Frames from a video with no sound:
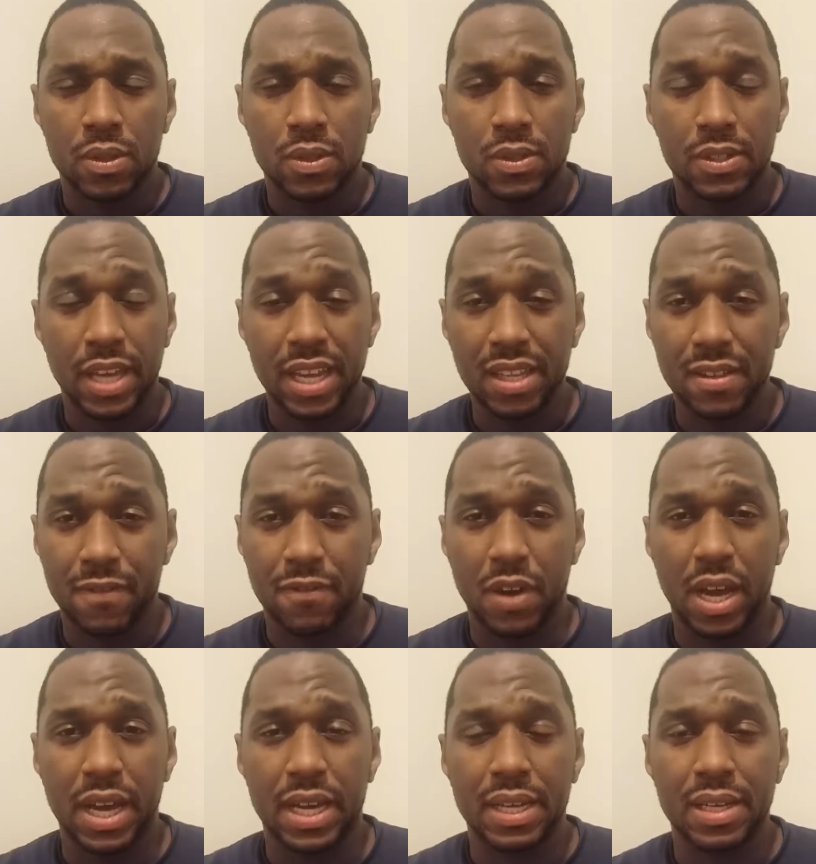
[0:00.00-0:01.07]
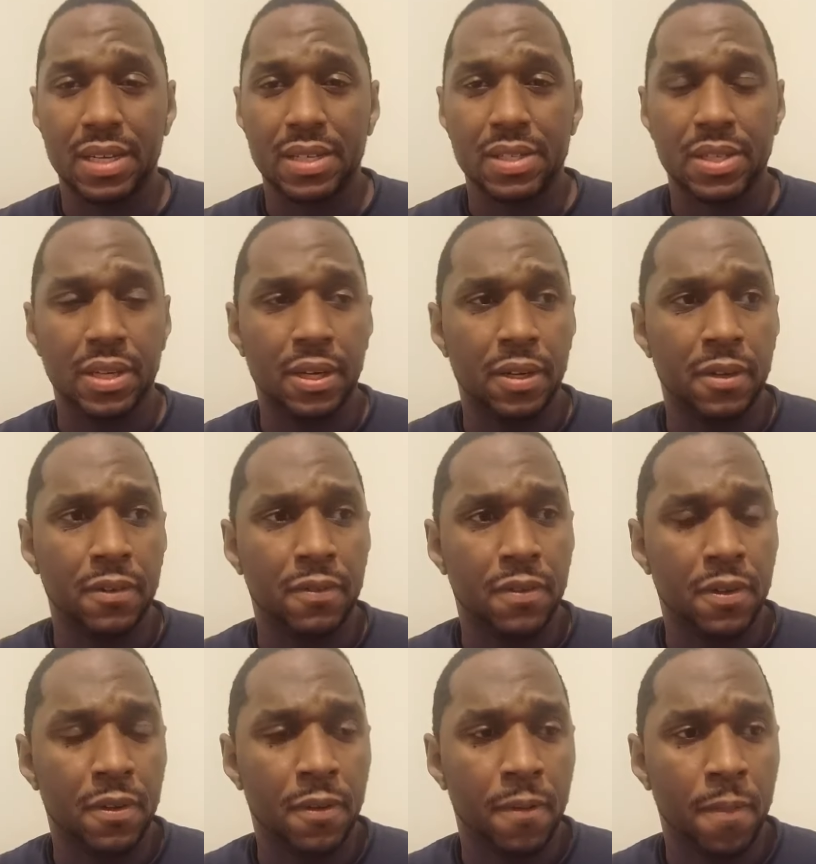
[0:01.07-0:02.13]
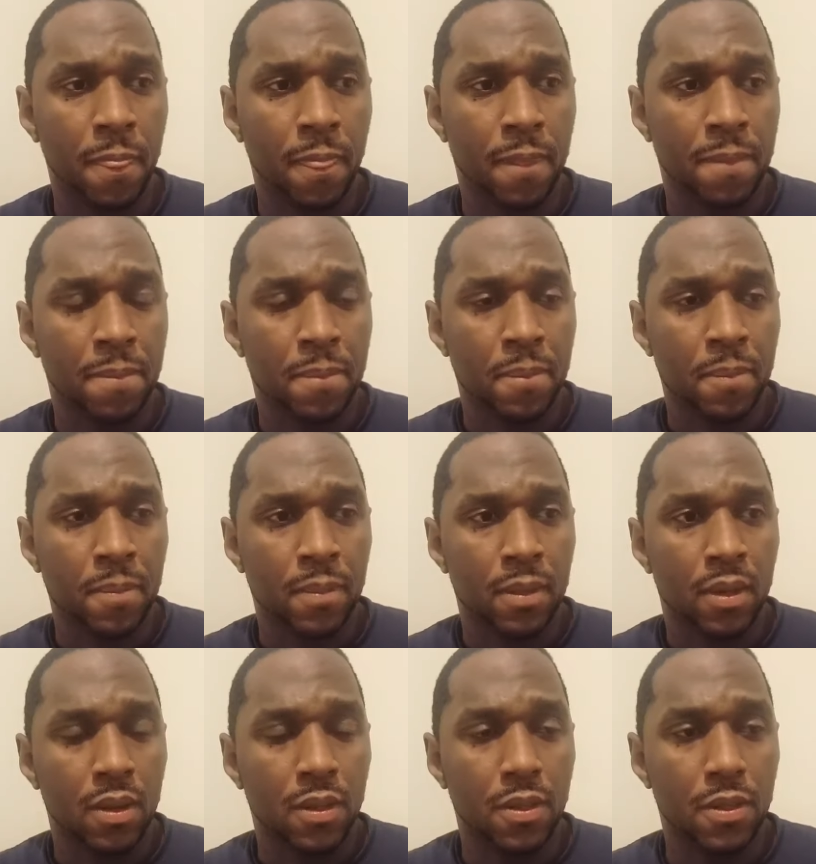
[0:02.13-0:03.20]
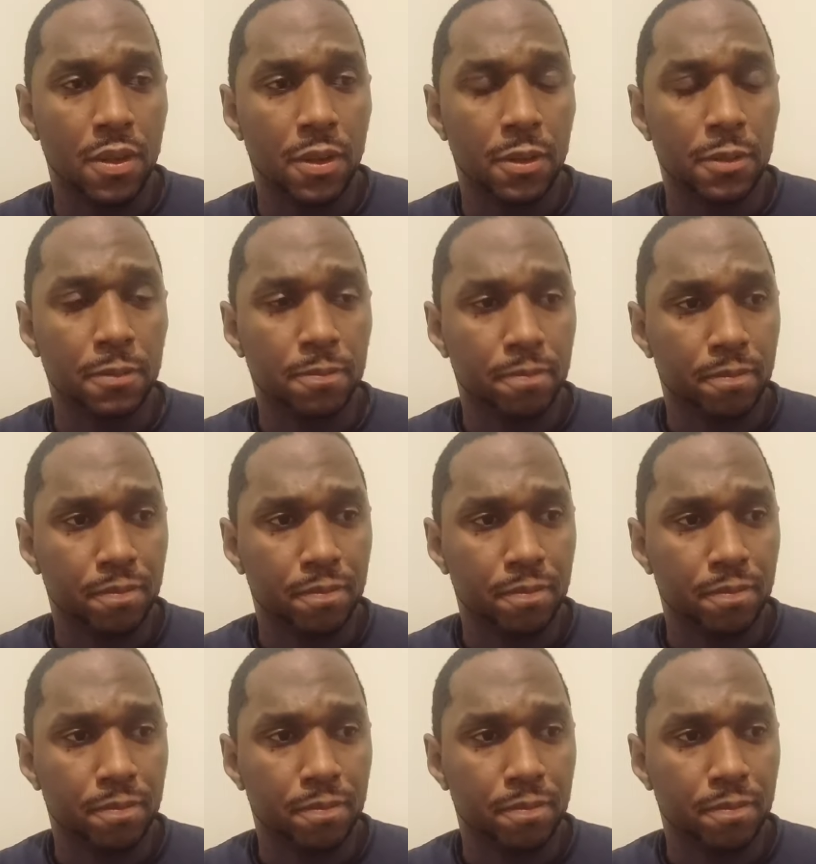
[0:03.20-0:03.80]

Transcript: sanctifying us of the